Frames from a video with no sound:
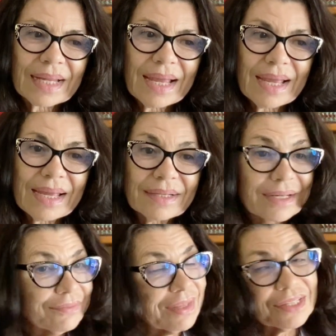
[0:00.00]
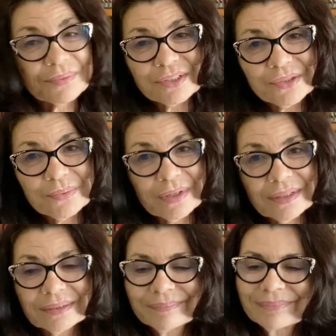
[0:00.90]
And if that's what you
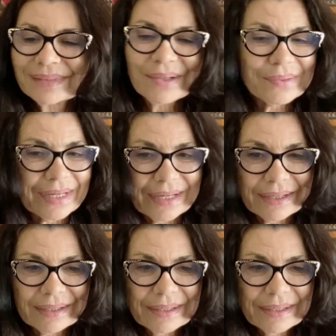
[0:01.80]
want, okay.